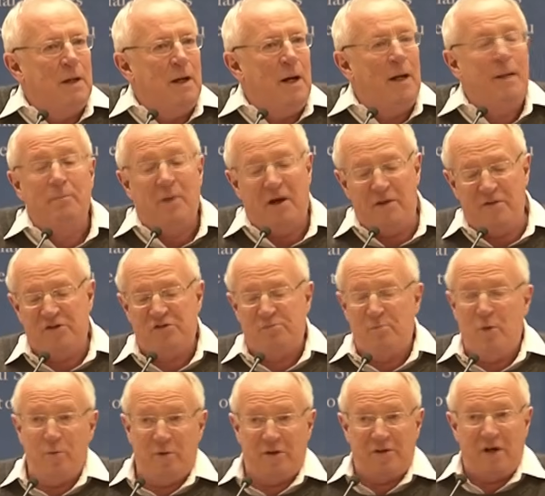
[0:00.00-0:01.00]
And by this
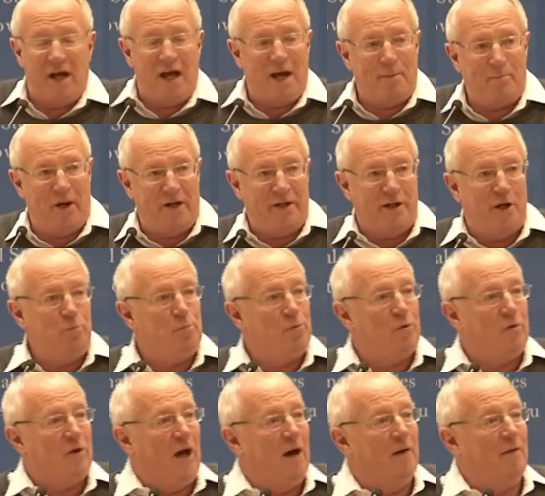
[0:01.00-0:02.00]
moment, I had my
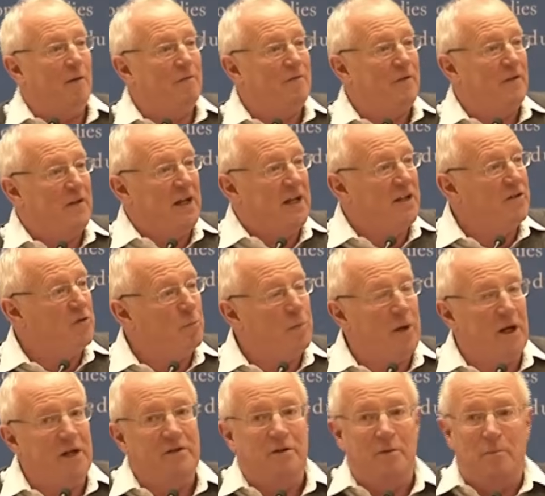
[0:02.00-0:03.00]
notebook out. For The
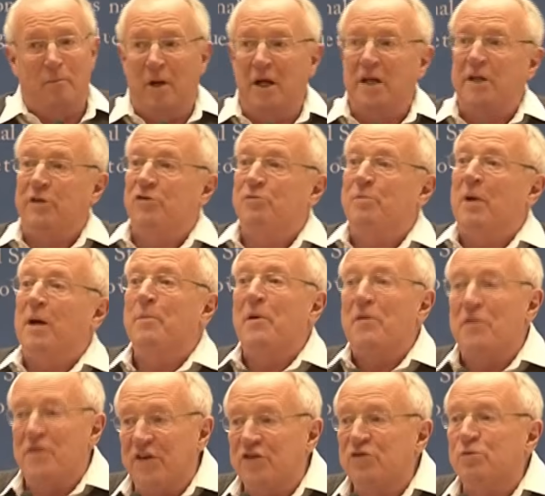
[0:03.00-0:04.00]
Independent, my newspaper,
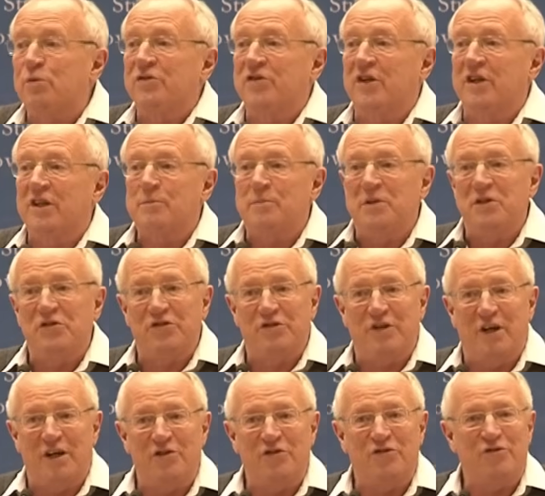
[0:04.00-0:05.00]
this was going to be
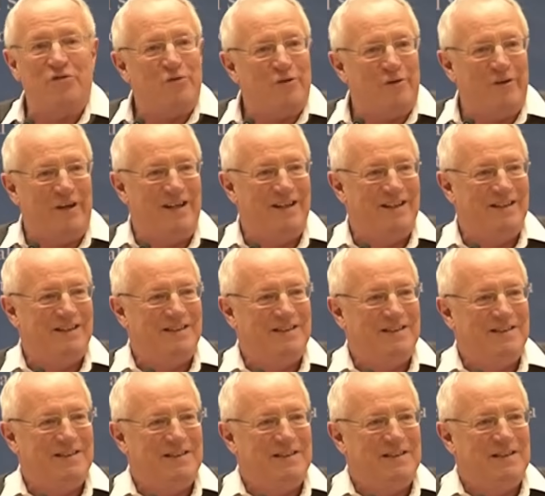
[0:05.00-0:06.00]
tonight's story.
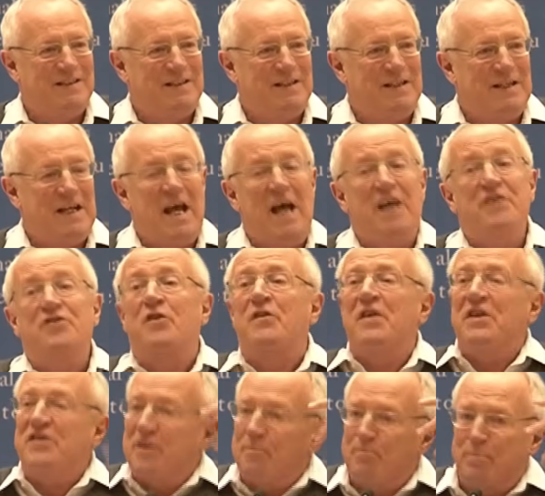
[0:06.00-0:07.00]
So
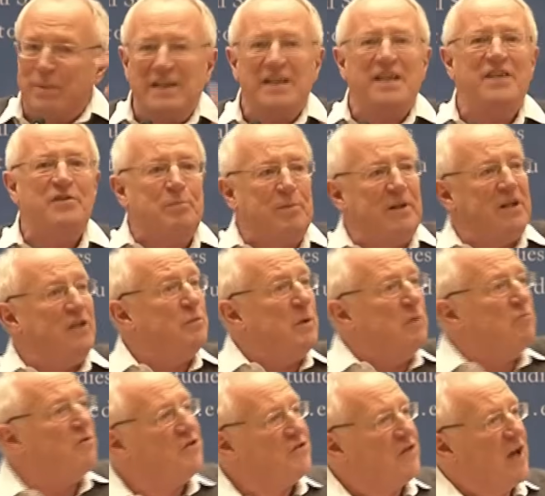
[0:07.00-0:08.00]
they said, please, please,
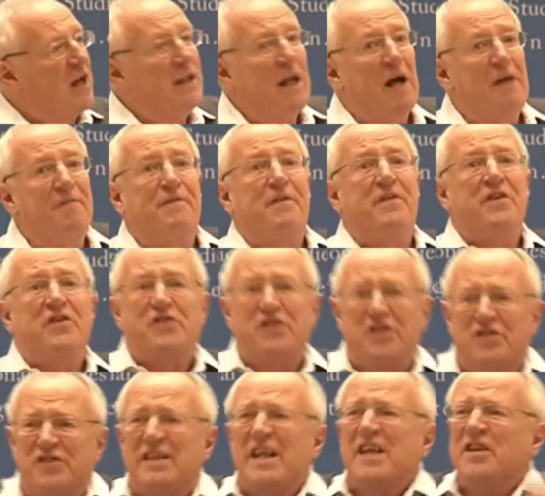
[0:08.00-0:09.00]
we risked our life for this.
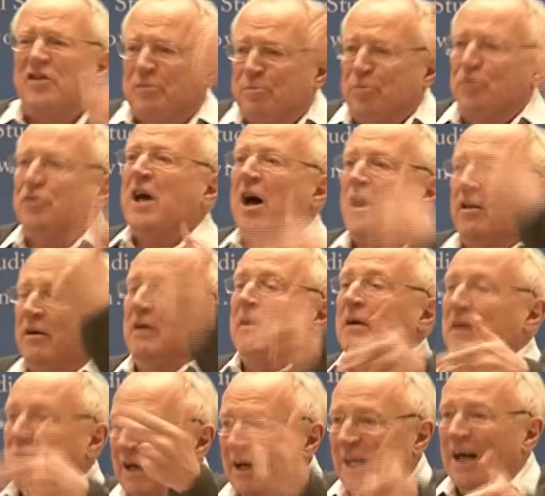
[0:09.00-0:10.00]
Just let us put out
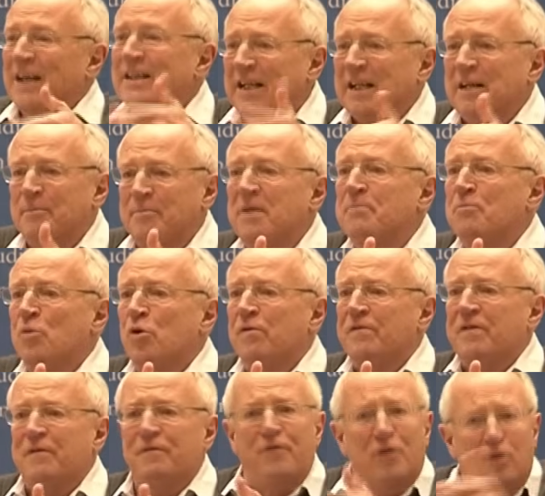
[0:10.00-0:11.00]
a little bit more
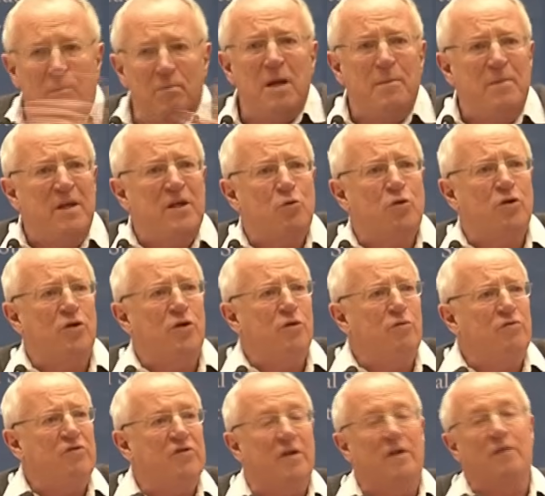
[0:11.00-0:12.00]
of the film. Maybe you can
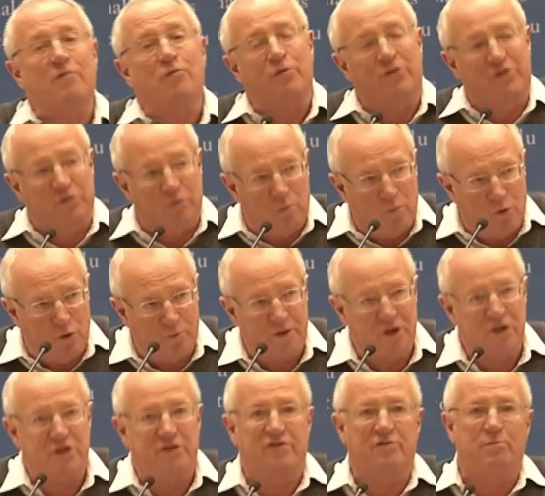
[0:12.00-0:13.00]
use it. And of course, there were more
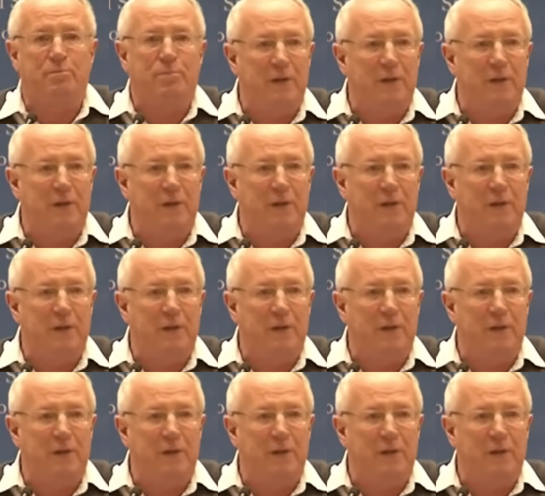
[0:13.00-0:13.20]
pictures of